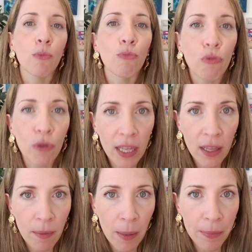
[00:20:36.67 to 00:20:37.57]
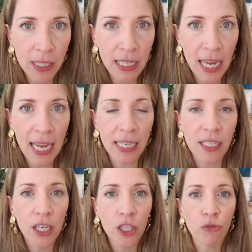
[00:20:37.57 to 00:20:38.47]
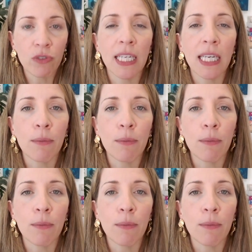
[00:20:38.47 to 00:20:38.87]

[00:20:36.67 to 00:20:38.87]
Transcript: bring them up to date, to really